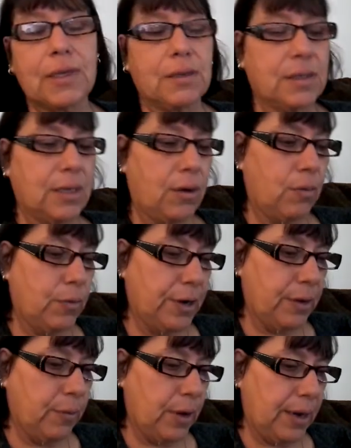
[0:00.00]
So what do
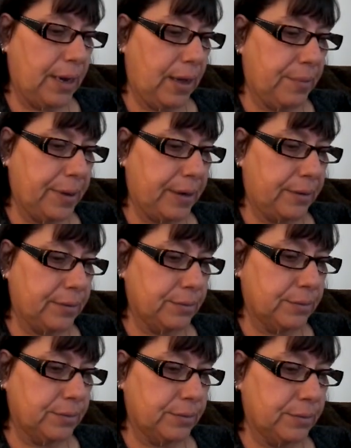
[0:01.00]
you want now,
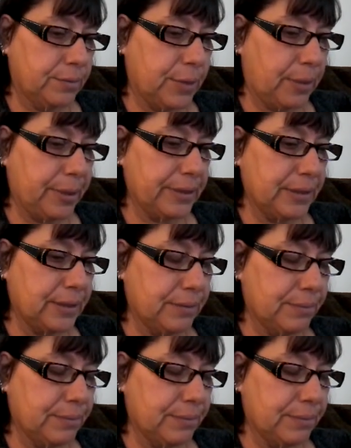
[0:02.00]
Butterbuns?